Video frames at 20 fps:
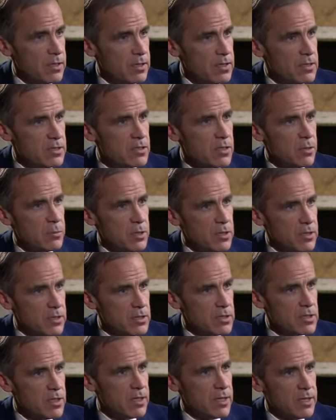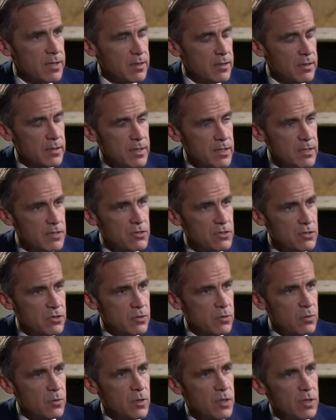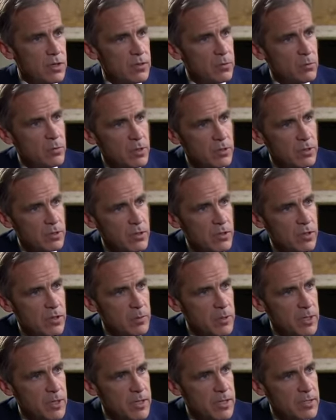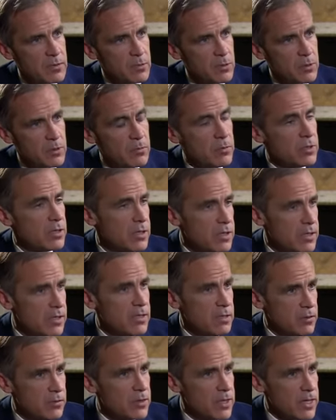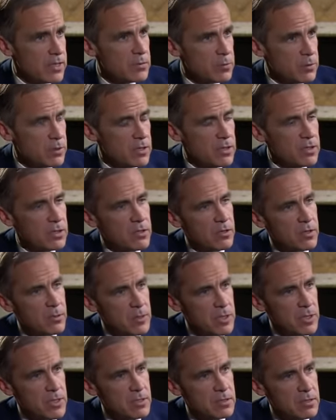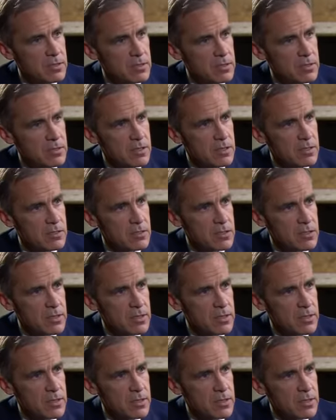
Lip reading: stimulus into the real economy, and that's what the economy needs at this stage.